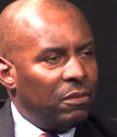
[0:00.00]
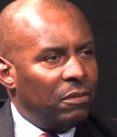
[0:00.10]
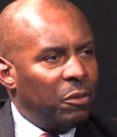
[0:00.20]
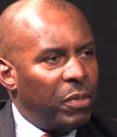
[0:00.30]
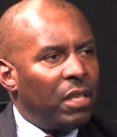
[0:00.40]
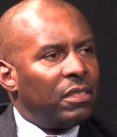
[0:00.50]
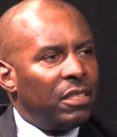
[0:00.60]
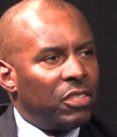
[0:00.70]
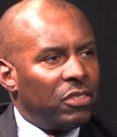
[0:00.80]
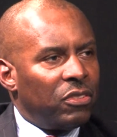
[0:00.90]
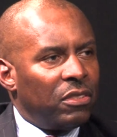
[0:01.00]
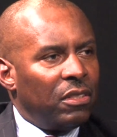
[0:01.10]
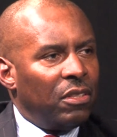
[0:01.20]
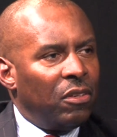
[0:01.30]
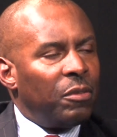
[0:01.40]
the politicians
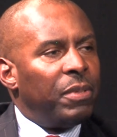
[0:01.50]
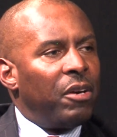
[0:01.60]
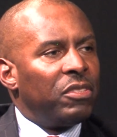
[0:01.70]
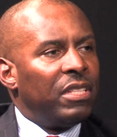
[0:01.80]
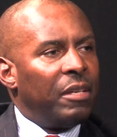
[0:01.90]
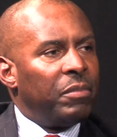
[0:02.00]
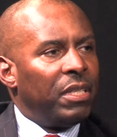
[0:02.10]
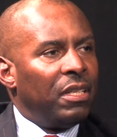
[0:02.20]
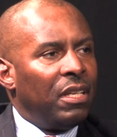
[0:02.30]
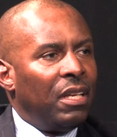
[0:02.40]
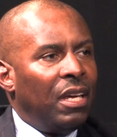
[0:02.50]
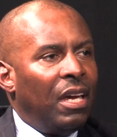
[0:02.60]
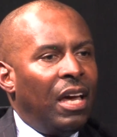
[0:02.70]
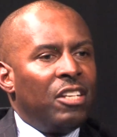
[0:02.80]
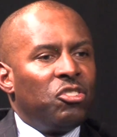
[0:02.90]
or the powers that be.
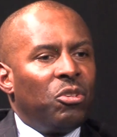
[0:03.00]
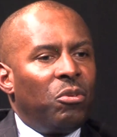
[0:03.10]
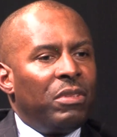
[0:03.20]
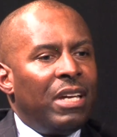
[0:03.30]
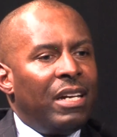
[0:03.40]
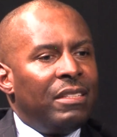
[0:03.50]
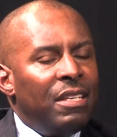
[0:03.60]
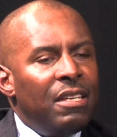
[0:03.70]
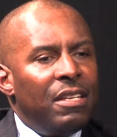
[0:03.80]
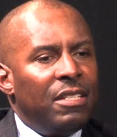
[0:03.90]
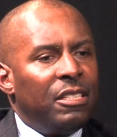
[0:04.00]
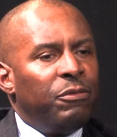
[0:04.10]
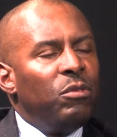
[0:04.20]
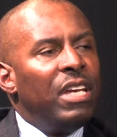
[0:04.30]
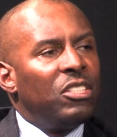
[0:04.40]
And so the idea is, if
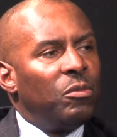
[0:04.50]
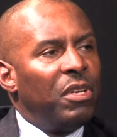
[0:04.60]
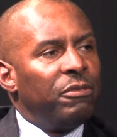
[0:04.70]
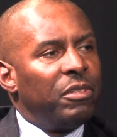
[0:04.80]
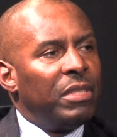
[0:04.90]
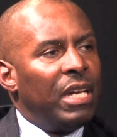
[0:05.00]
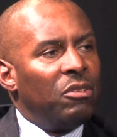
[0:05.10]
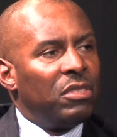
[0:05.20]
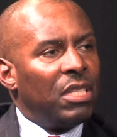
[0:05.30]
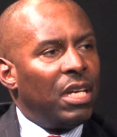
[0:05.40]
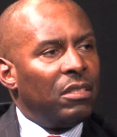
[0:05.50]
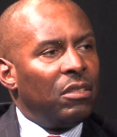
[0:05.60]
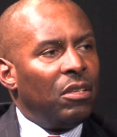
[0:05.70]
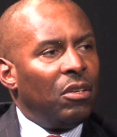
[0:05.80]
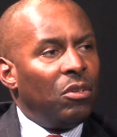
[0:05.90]
you get somebody from the outside
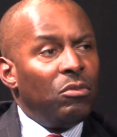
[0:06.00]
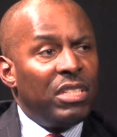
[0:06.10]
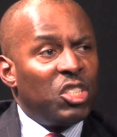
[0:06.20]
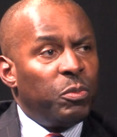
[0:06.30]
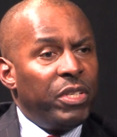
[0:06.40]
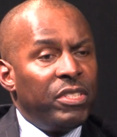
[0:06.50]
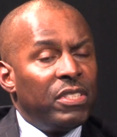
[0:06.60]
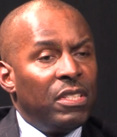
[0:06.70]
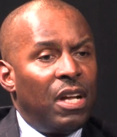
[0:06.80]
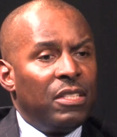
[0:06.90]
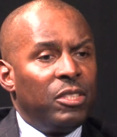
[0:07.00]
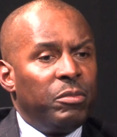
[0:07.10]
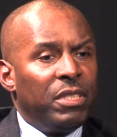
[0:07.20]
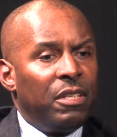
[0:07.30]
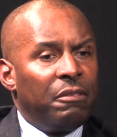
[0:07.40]
who's experienced and knowledgeable
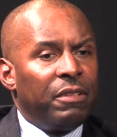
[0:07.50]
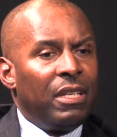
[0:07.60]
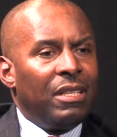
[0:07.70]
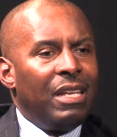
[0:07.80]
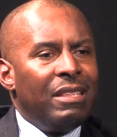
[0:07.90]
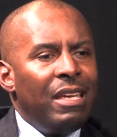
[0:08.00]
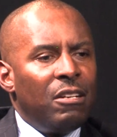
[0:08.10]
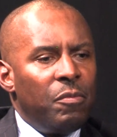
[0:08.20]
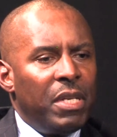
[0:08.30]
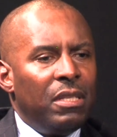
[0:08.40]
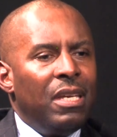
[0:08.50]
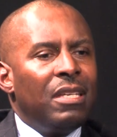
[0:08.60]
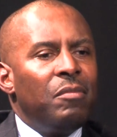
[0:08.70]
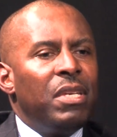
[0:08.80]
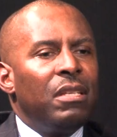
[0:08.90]
enough, then they come in, they
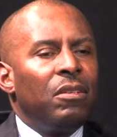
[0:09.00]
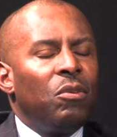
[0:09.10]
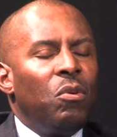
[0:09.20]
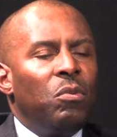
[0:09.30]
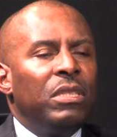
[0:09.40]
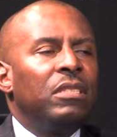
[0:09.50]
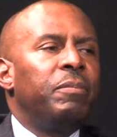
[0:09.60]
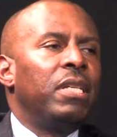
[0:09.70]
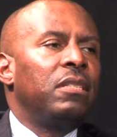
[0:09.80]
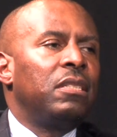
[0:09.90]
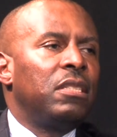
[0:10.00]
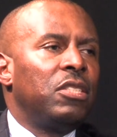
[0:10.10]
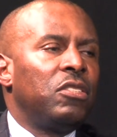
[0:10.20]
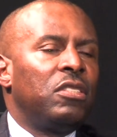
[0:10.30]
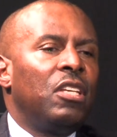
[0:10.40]
can make their own independent
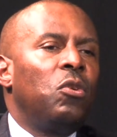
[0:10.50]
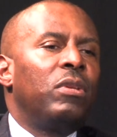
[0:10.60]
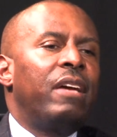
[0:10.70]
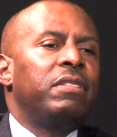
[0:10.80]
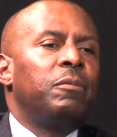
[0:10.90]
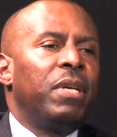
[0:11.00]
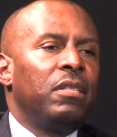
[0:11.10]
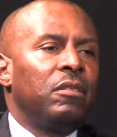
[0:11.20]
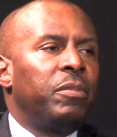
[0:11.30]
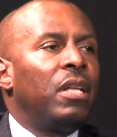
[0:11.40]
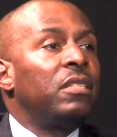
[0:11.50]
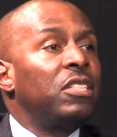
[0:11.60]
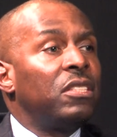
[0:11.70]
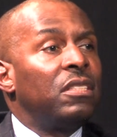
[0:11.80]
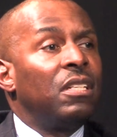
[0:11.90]
decisions. They don't have to depend on a
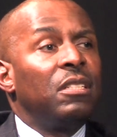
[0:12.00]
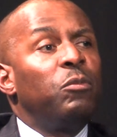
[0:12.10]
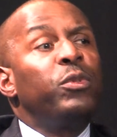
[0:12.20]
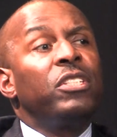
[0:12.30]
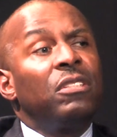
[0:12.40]
politician telling them where to